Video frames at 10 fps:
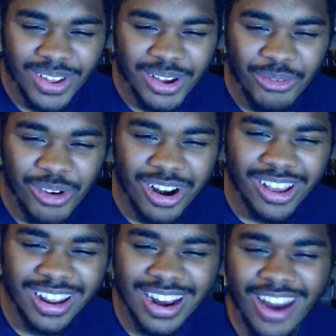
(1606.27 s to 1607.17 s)

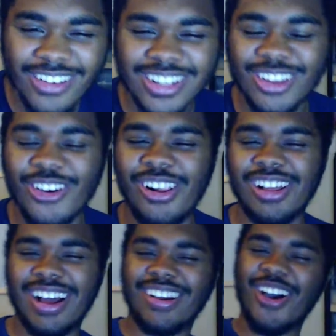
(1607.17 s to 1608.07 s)
And there is the girl
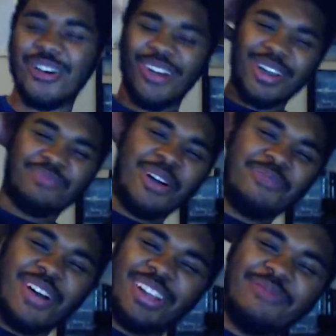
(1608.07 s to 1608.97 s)
gang. I'm like,
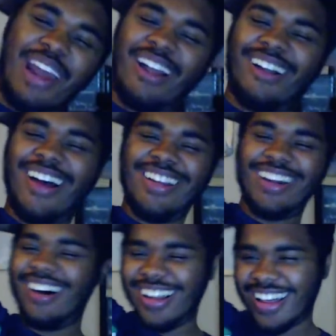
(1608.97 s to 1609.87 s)
Punpun, you better run.
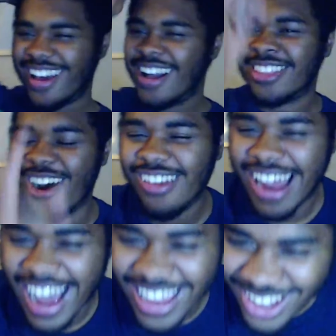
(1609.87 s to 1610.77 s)
Don't
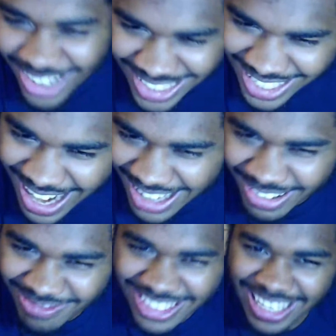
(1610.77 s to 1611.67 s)
let Aiko see
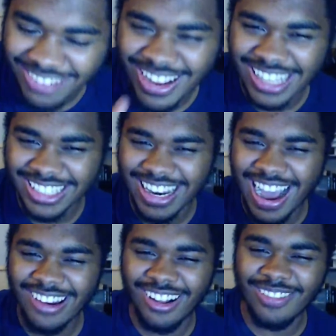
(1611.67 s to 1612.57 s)
that magazine
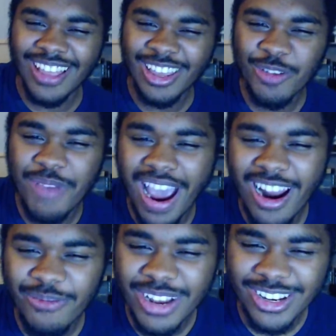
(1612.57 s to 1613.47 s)
at all. You better
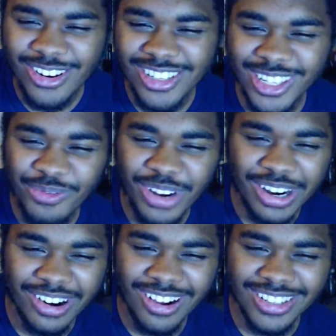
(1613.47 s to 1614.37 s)
not be doing
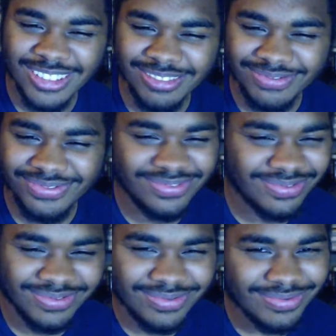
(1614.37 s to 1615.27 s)
something gross.
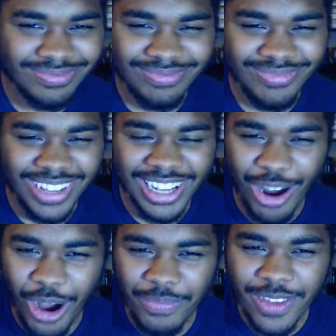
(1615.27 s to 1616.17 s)
You know
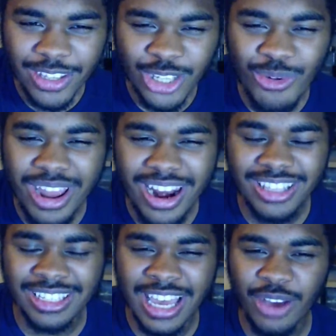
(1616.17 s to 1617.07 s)
what? Someone here
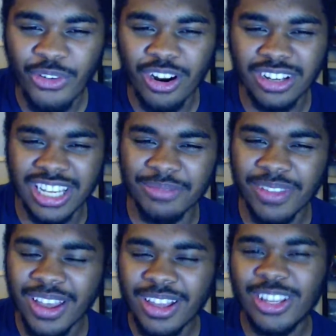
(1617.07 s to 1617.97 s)
needs to take it for the team.
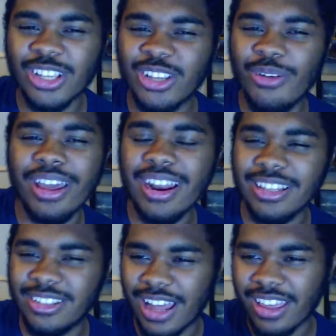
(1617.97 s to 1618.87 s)
Someone here
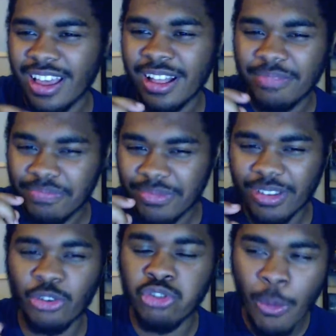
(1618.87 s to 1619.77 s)
needs to, like,
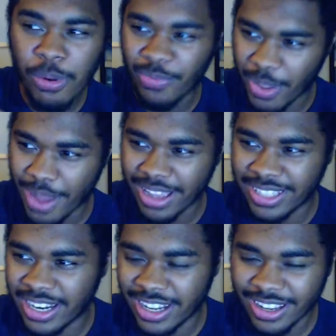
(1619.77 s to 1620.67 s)
crumple up the
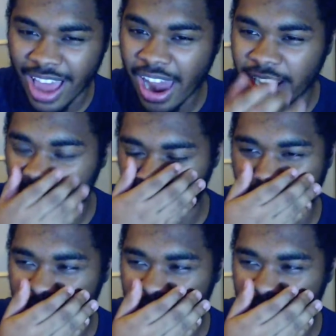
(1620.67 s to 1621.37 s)
magazine and then try